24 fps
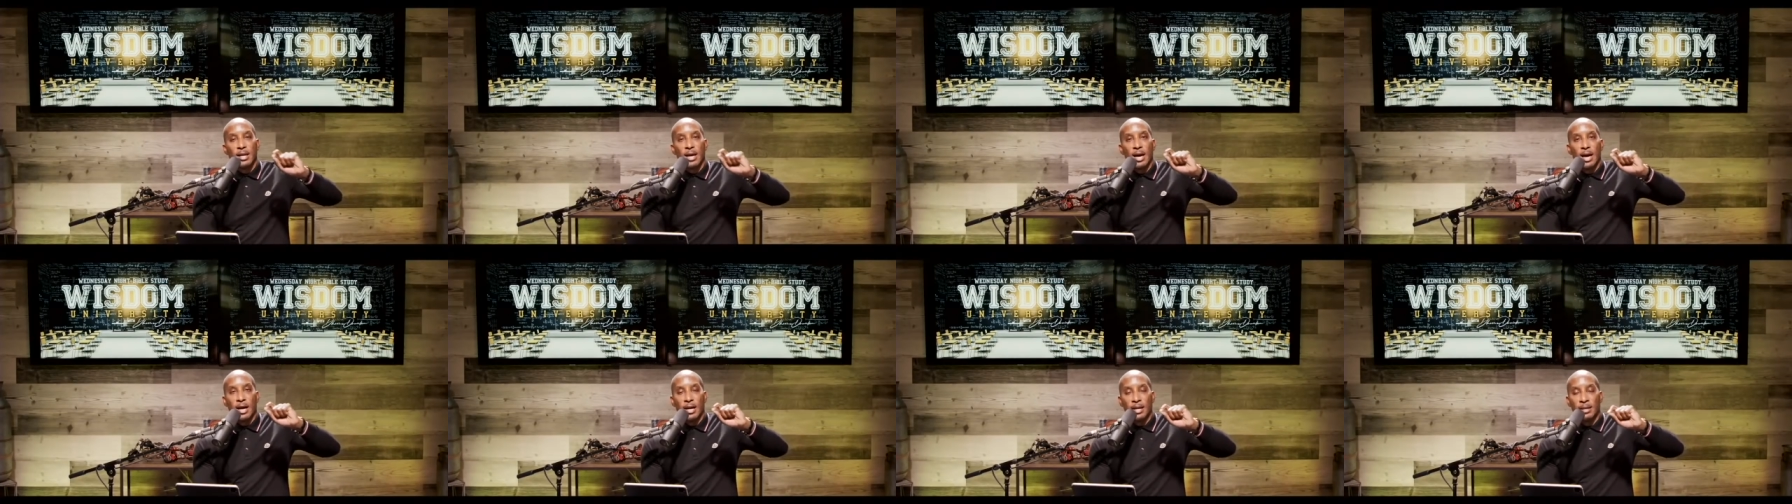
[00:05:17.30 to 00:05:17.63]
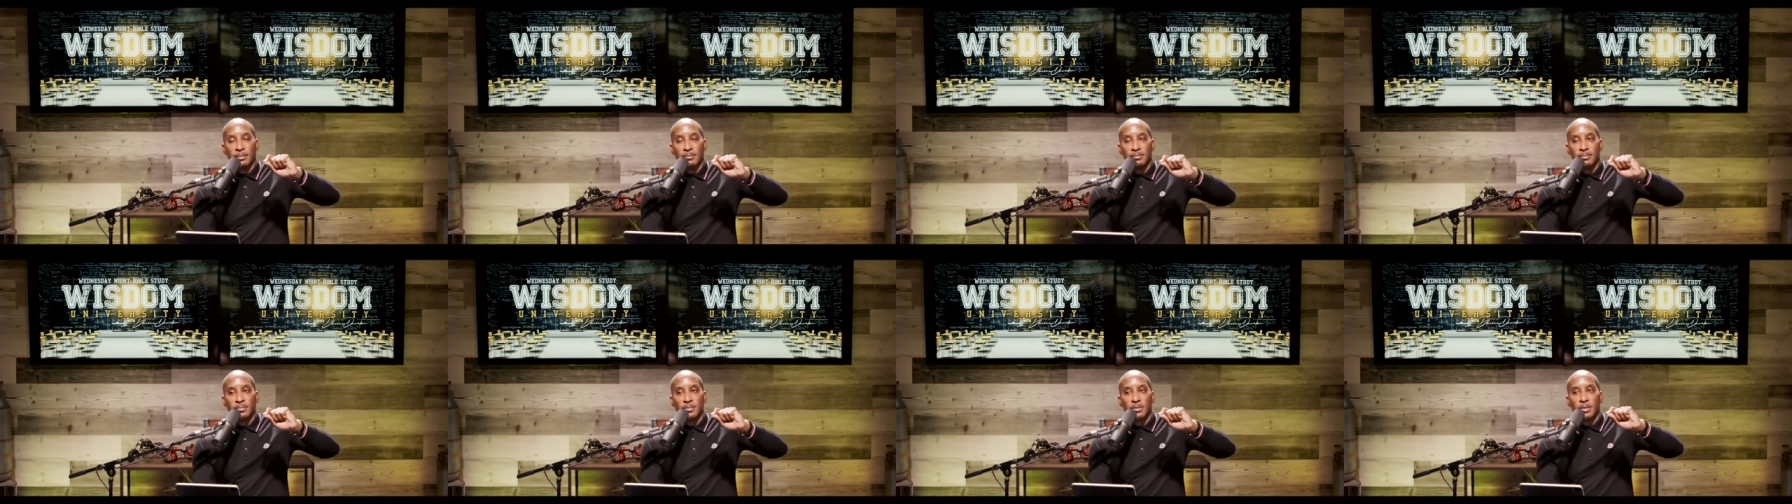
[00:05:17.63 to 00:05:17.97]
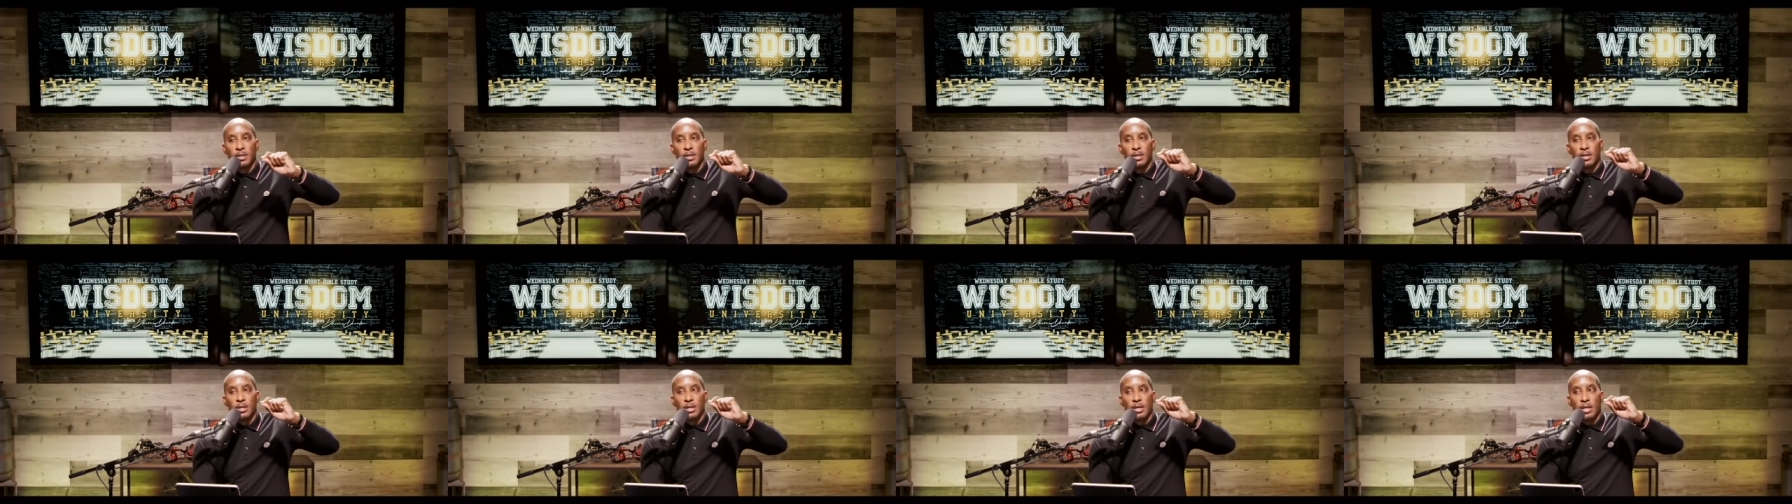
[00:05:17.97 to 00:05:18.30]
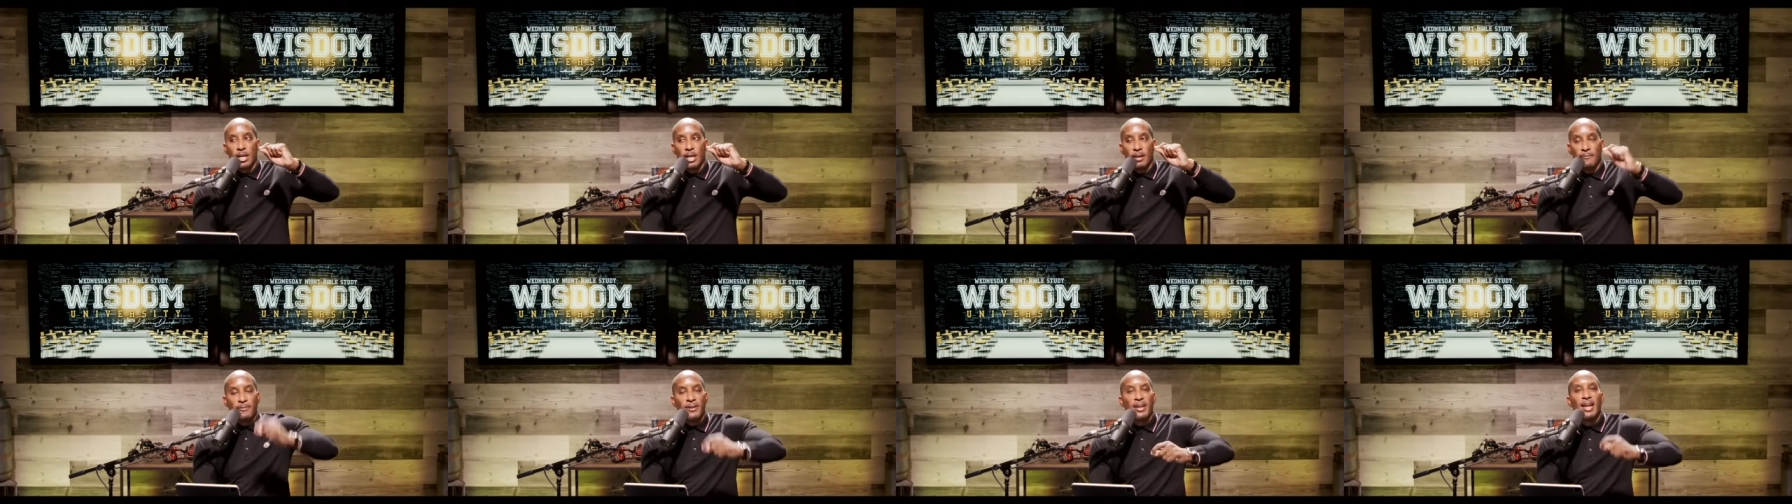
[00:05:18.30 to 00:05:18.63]
um,
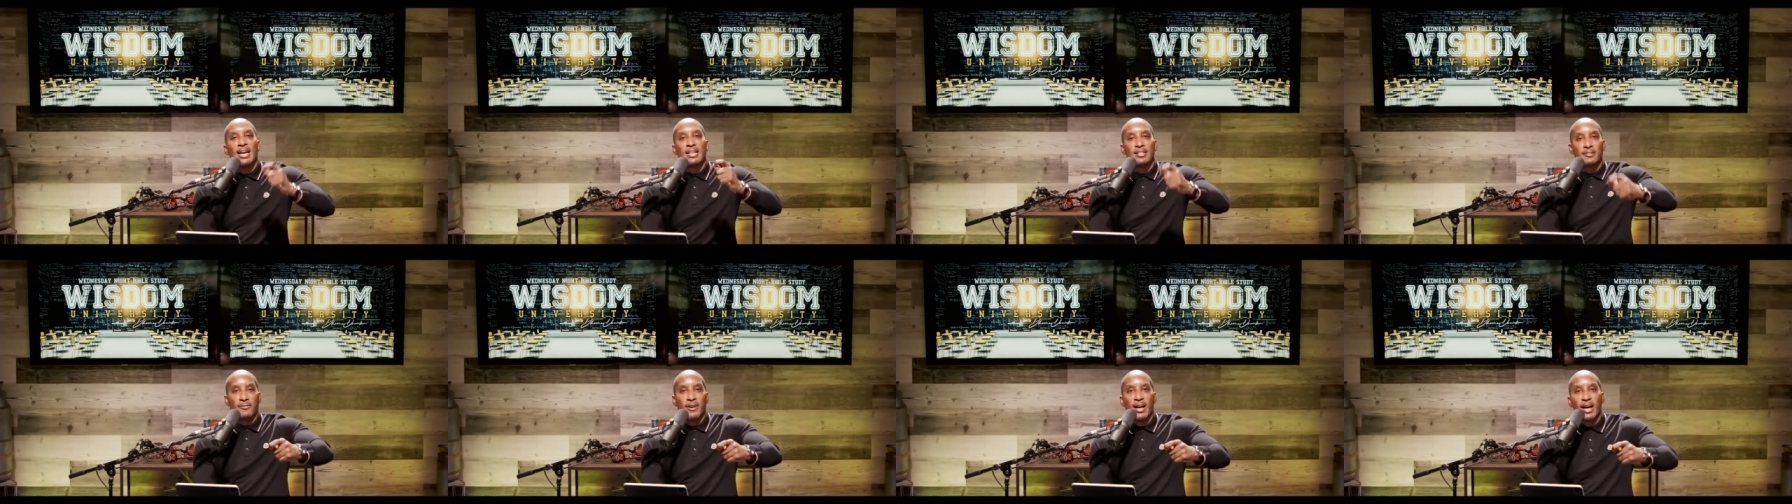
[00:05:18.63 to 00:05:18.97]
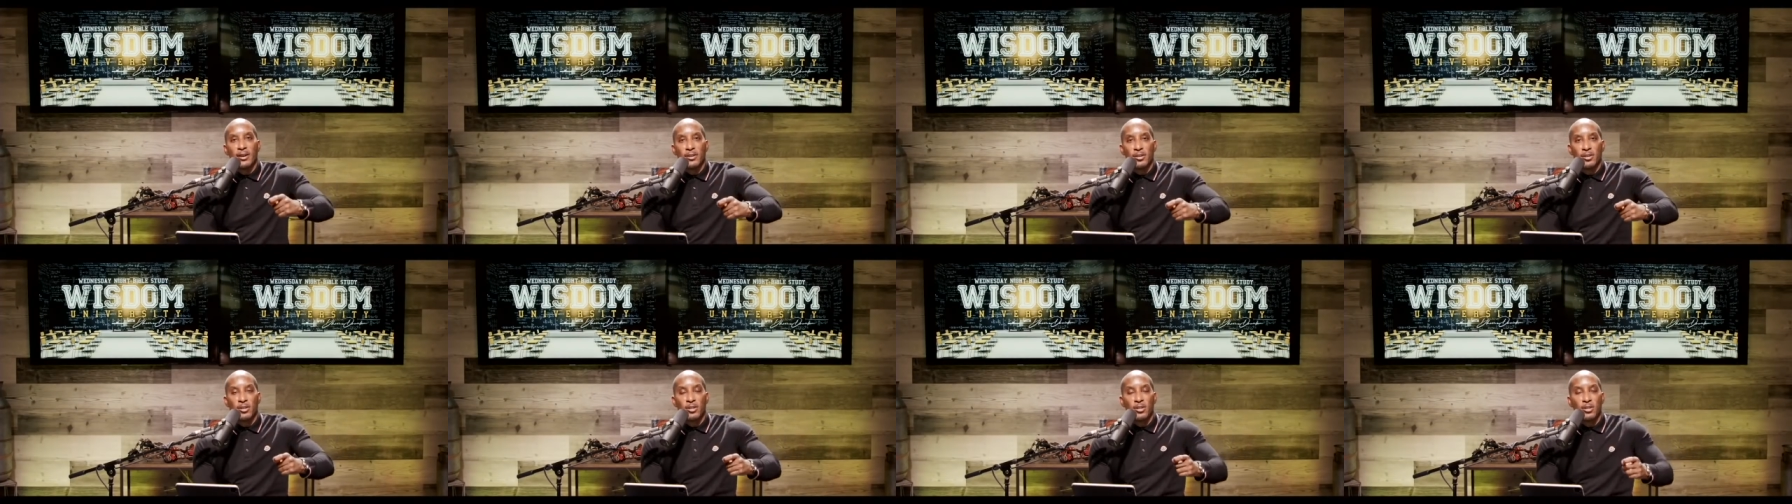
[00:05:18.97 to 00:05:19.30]
if it adds value